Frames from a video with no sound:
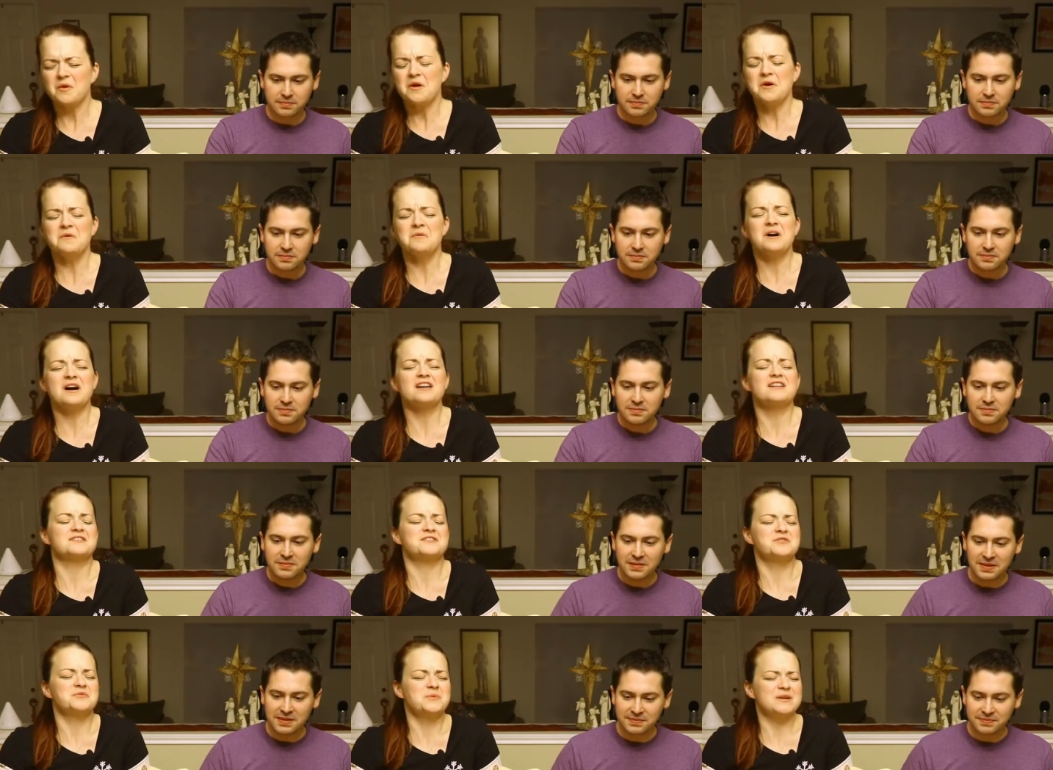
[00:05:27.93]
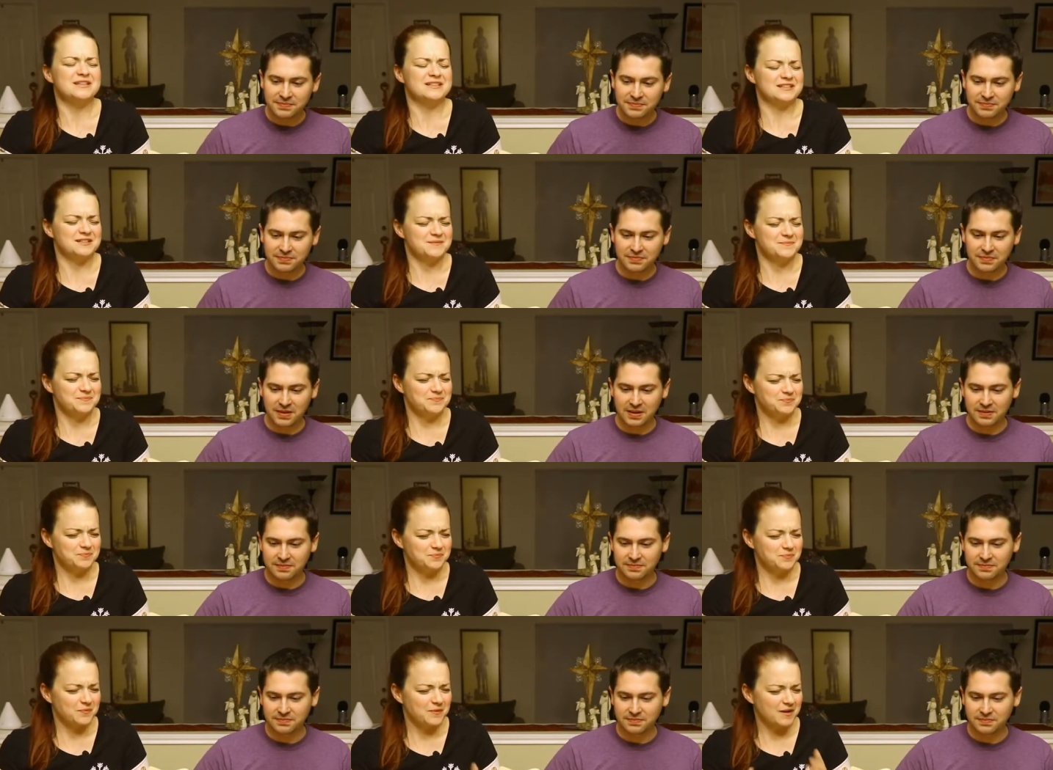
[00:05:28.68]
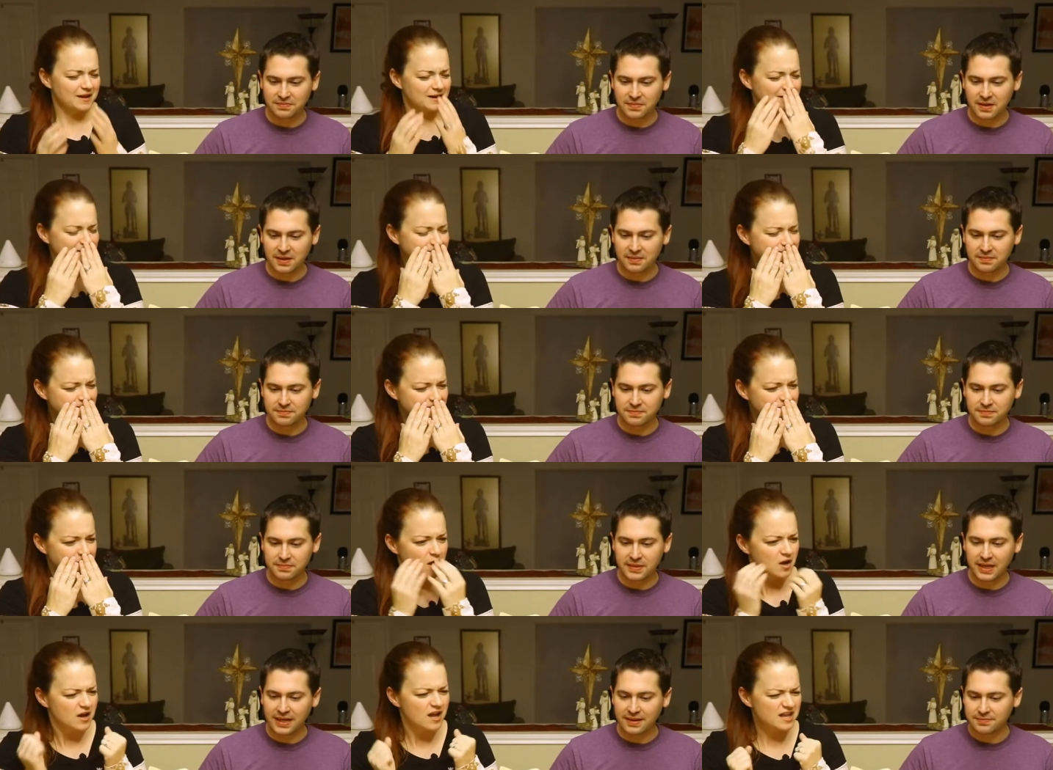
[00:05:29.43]
Speaker 1: Oh God, it's sweet.
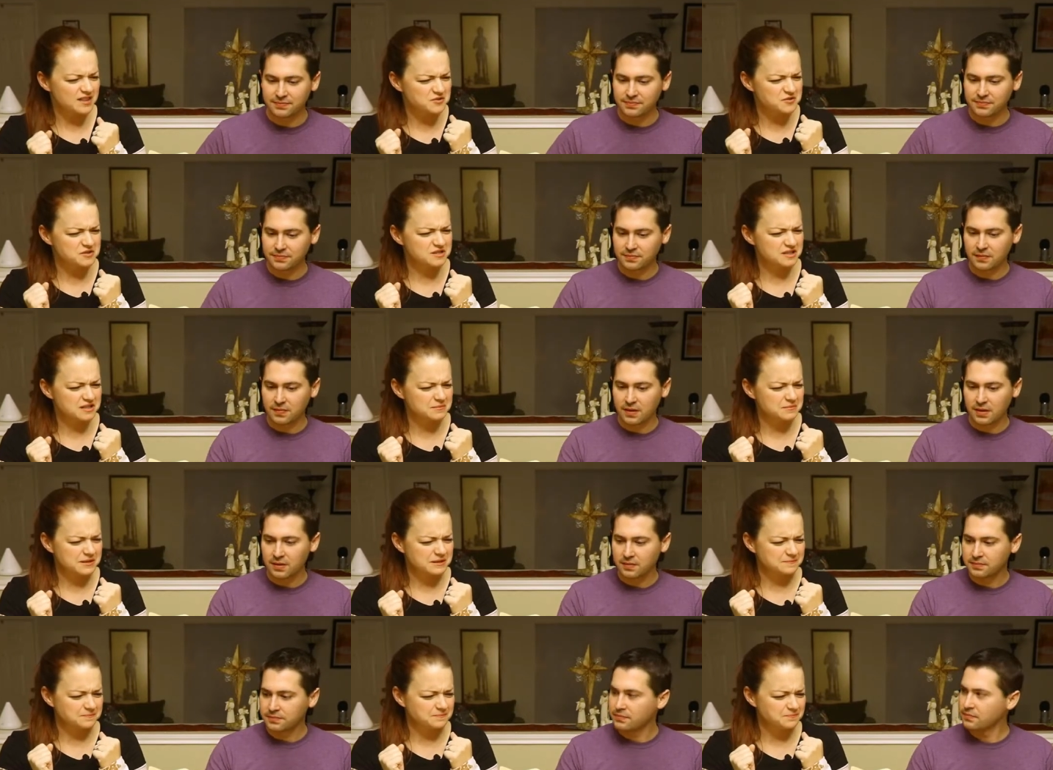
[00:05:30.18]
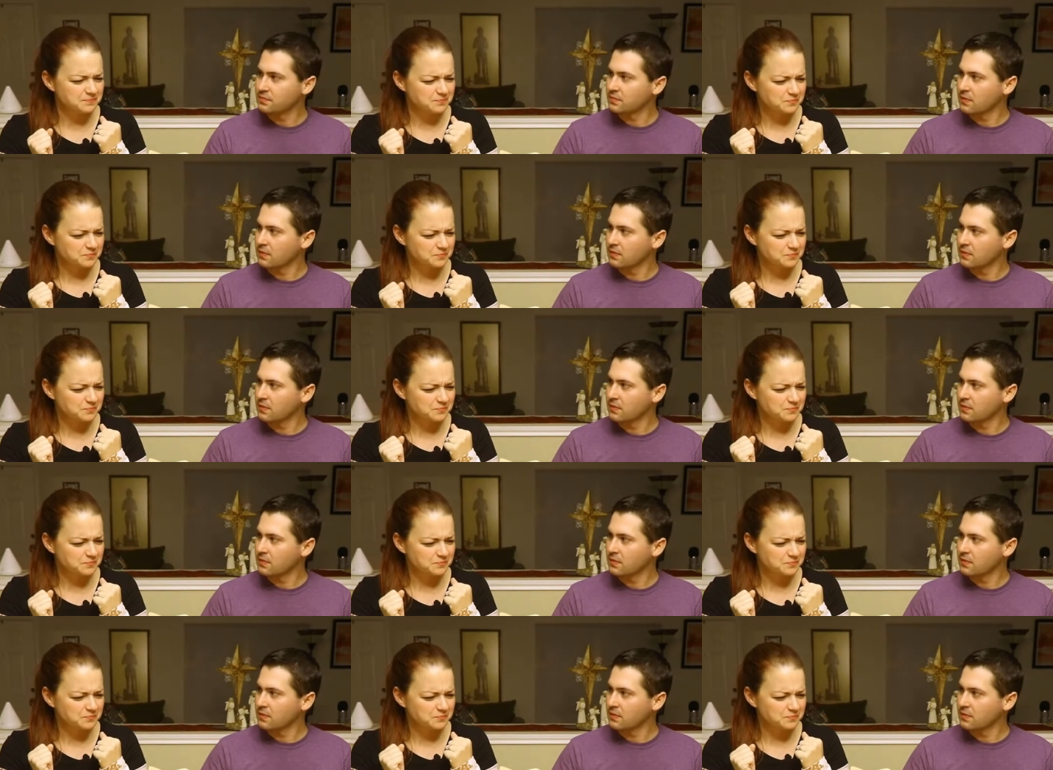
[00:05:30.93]
Yeah. And there's cinnamon.